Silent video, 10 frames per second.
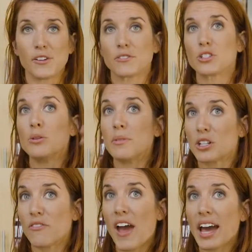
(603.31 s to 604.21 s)
you have too
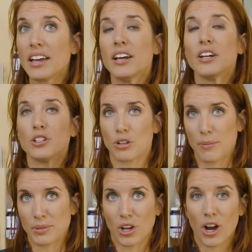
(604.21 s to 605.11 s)
much fat,
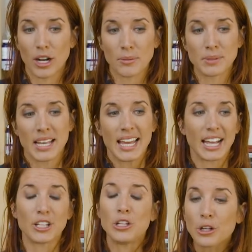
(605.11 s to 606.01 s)
drop the carbs,
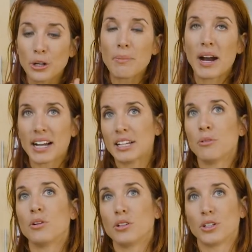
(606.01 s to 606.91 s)
and your body
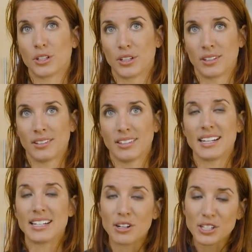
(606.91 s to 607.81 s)
will learn
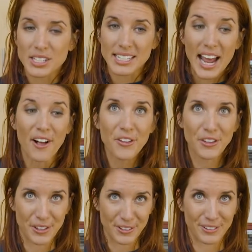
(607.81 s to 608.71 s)
and tell
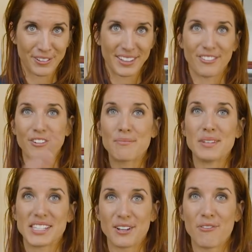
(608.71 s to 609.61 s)
you if you're
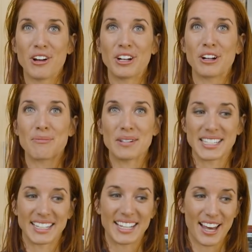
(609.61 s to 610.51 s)
missing one or
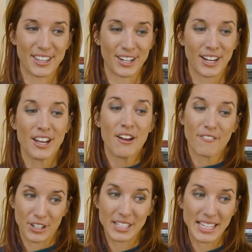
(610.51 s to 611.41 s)
missing the other.
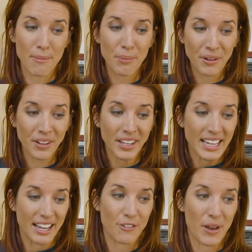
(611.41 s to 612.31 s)
For example,
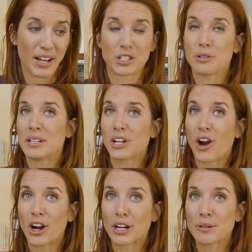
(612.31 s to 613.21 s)
if you had too many
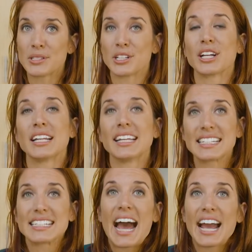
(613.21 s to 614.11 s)
carbs, you're gonna
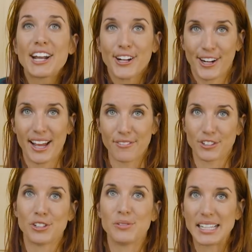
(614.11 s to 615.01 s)
get tired
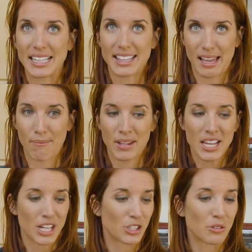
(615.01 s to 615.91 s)
after you eat them.
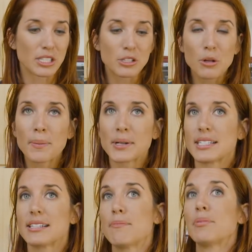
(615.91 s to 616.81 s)
So super
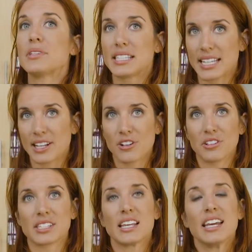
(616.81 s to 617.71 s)
simple
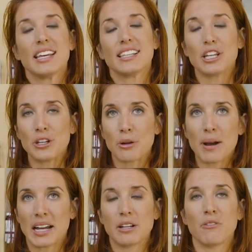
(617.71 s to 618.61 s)
signals that your
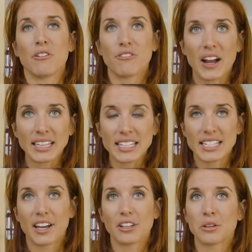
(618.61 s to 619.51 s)
body will finally
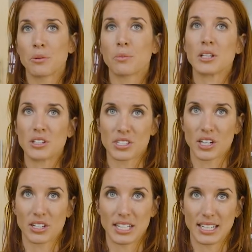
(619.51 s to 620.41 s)
tell you when you
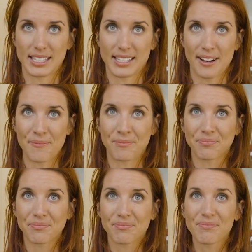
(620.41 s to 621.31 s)
start to listen.
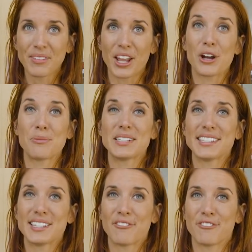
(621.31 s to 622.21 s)
I hope this
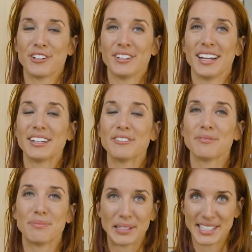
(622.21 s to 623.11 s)
is helpful.
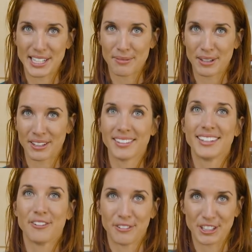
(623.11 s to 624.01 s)
Please tell me
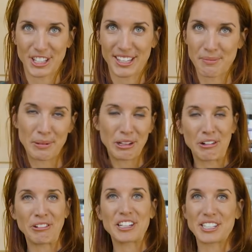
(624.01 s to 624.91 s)
what you think
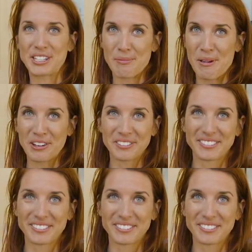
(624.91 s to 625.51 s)
below. I'll see you tomorrow.